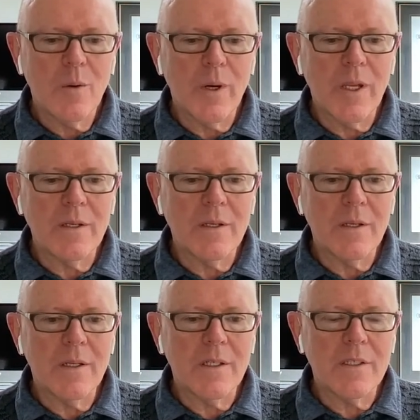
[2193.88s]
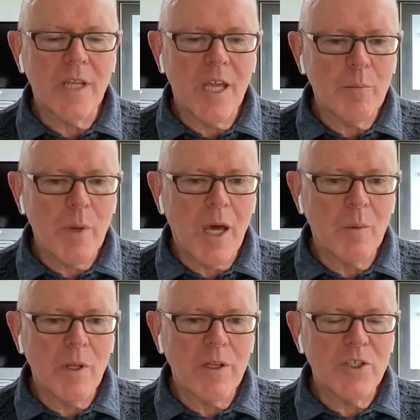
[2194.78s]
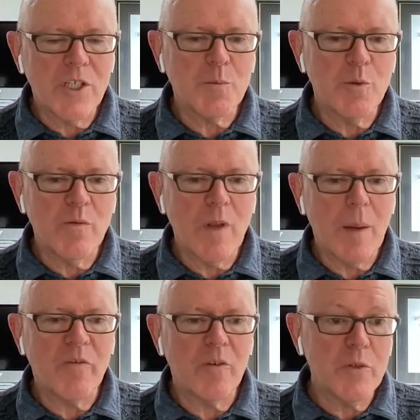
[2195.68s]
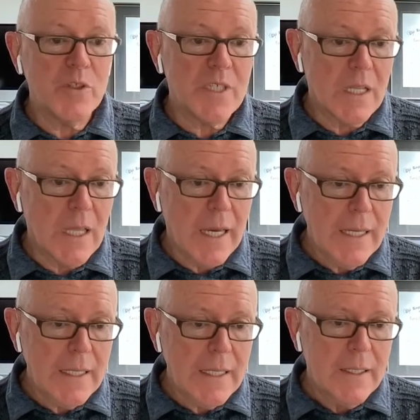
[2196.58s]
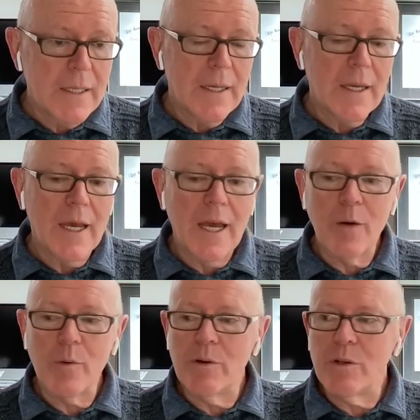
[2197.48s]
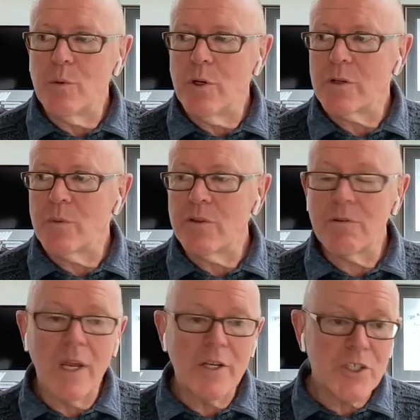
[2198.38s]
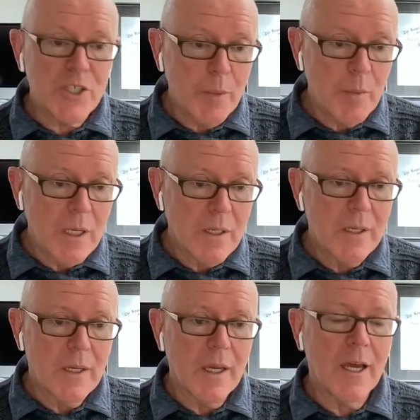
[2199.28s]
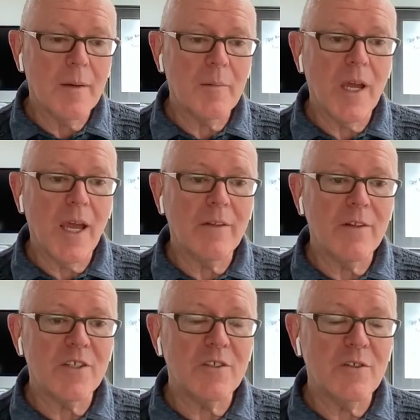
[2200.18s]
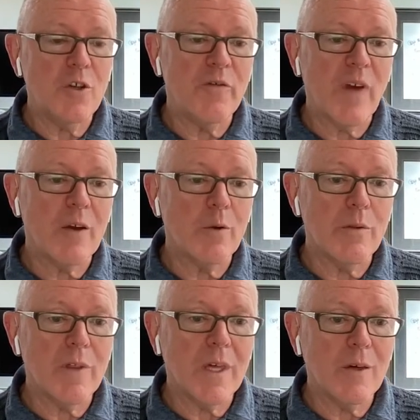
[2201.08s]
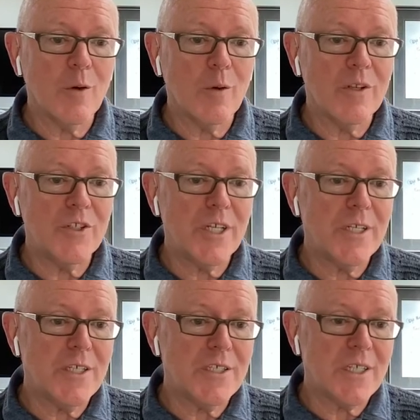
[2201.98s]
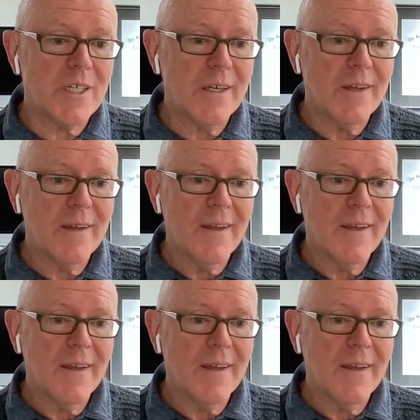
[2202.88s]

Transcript: when Stan Barnwell had just moved up from U C L A. Uh, where it worked with Grant Ishima um, and this newfangled thing called the G D C.